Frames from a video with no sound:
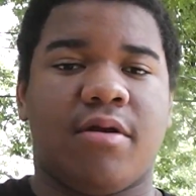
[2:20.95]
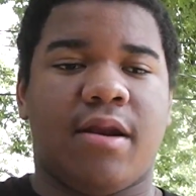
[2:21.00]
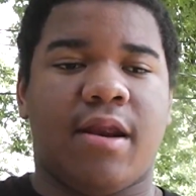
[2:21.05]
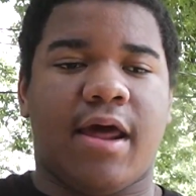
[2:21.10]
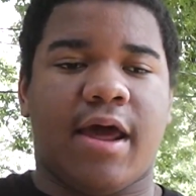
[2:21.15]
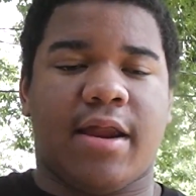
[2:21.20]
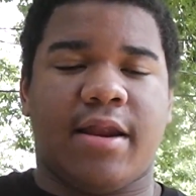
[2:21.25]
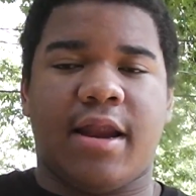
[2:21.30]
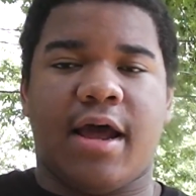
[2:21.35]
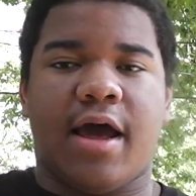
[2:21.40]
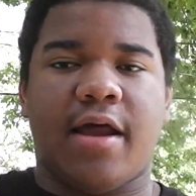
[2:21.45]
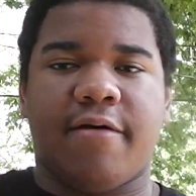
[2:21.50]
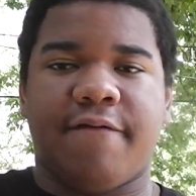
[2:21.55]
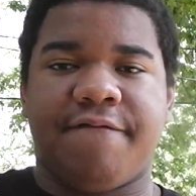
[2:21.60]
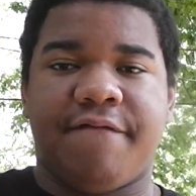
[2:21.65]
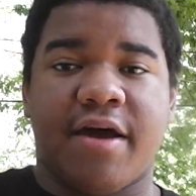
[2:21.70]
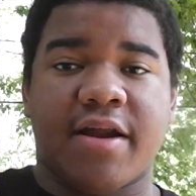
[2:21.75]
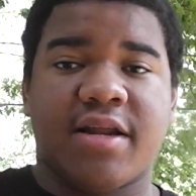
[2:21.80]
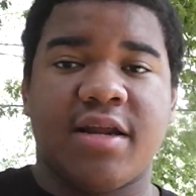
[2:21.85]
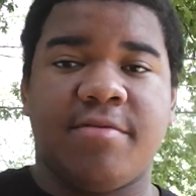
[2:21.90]
like not
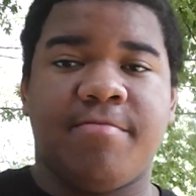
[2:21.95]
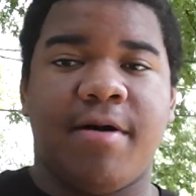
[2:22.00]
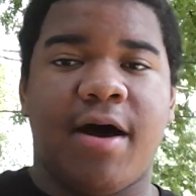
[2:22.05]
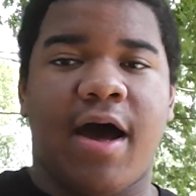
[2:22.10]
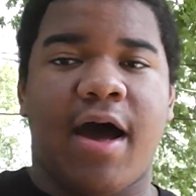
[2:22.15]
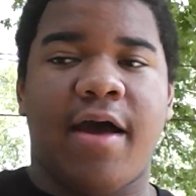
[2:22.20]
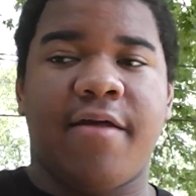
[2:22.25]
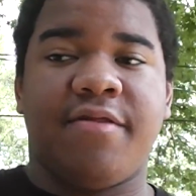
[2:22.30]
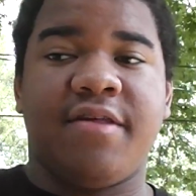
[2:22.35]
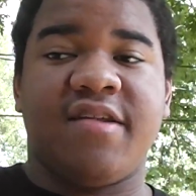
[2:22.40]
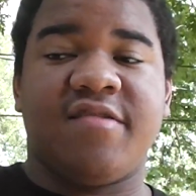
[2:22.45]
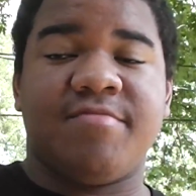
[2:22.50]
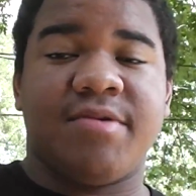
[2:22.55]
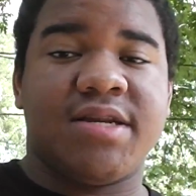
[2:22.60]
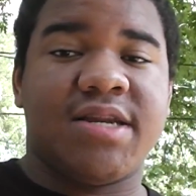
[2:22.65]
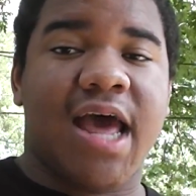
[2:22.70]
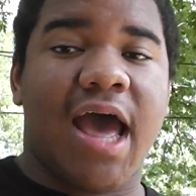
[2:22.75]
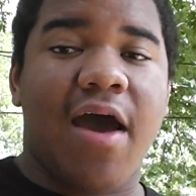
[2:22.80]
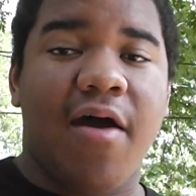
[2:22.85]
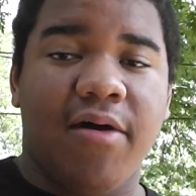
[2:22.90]
affected by these
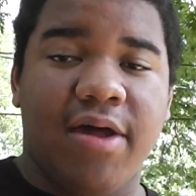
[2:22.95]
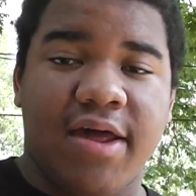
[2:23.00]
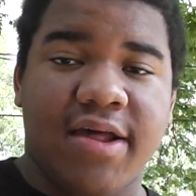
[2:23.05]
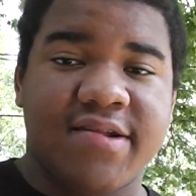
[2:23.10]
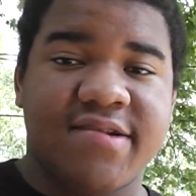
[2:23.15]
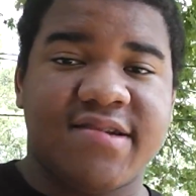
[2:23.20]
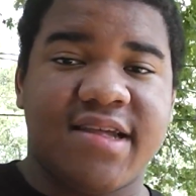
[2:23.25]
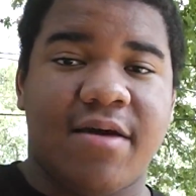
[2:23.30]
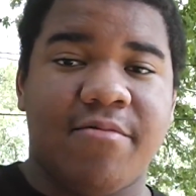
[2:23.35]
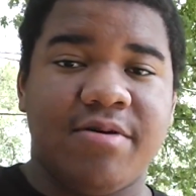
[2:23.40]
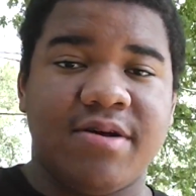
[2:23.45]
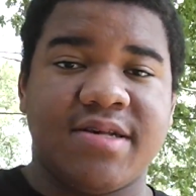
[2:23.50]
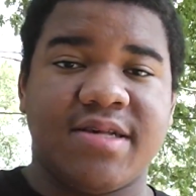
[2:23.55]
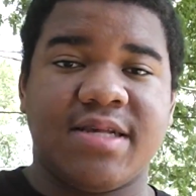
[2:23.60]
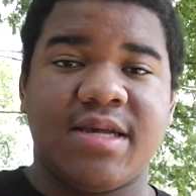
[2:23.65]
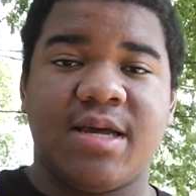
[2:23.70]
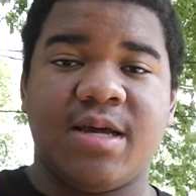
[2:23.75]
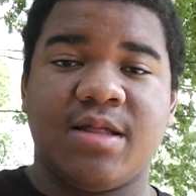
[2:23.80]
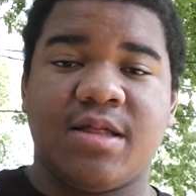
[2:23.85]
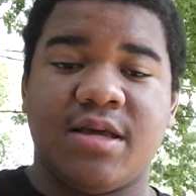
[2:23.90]
medallions that we
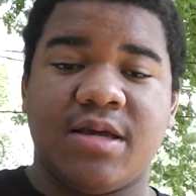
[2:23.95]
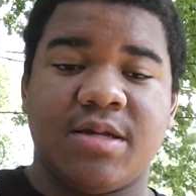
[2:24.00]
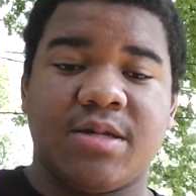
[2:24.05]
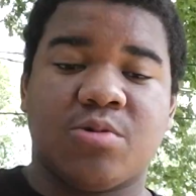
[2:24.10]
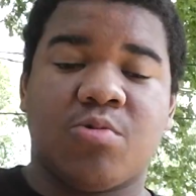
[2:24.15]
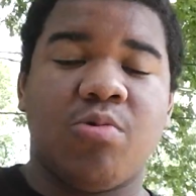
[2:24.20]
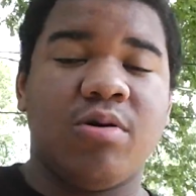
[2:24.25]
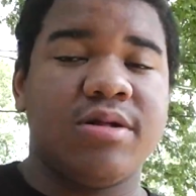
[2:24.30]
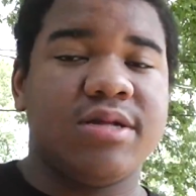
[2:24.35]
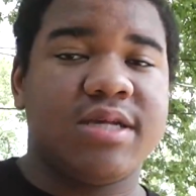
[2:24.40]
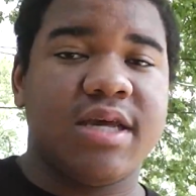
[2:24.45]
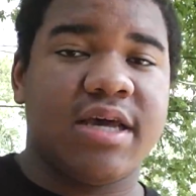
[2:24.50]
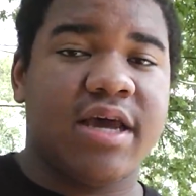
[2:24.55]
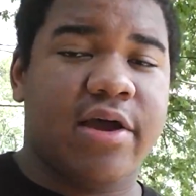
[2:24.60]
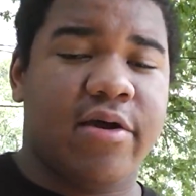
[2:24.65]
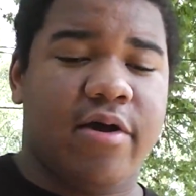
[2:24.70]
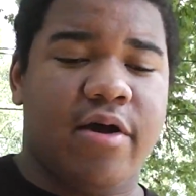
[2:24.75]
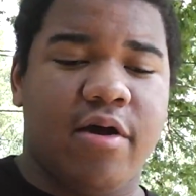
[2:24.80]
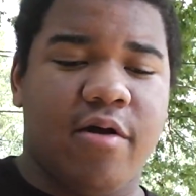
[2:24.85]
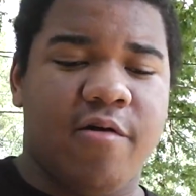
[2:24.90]
see these Quincy
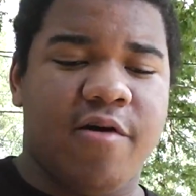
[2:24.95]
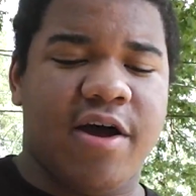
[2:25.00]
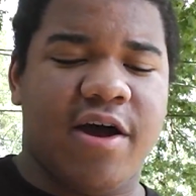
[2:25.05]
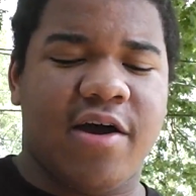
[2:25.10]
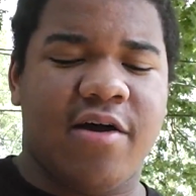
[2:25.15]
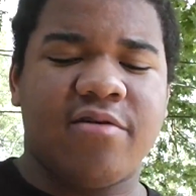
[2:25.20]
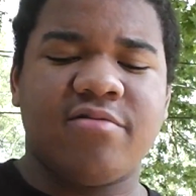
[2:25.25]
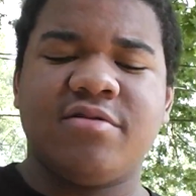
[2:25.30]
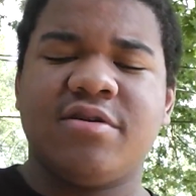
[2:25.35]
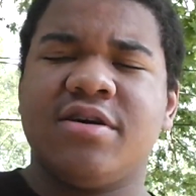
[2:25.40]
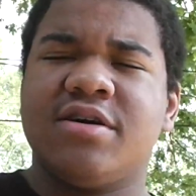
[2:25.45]
carrying around.